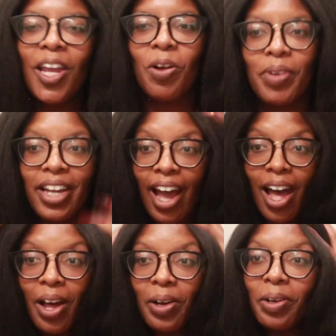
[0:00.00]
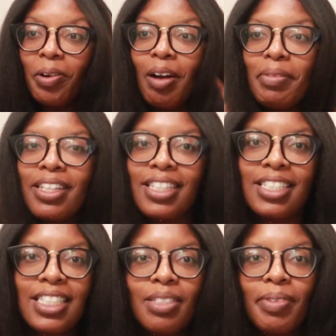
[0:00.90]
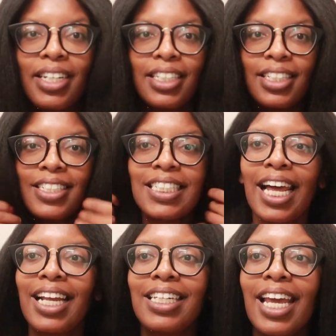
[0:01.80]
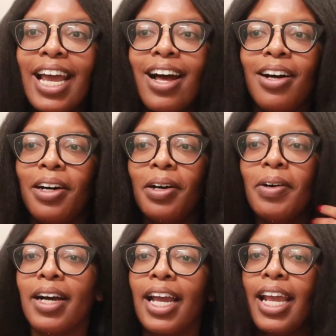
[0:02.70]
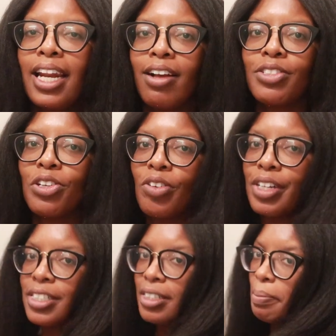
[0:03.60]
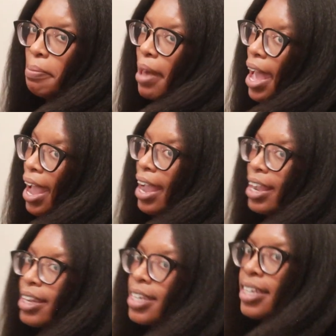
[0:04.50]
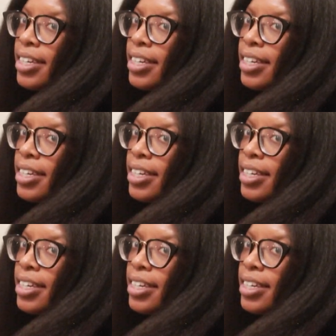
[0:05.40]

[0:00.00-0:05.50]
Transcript: here we go. I mean, this is what it looks like now. And I'll turn around to the back.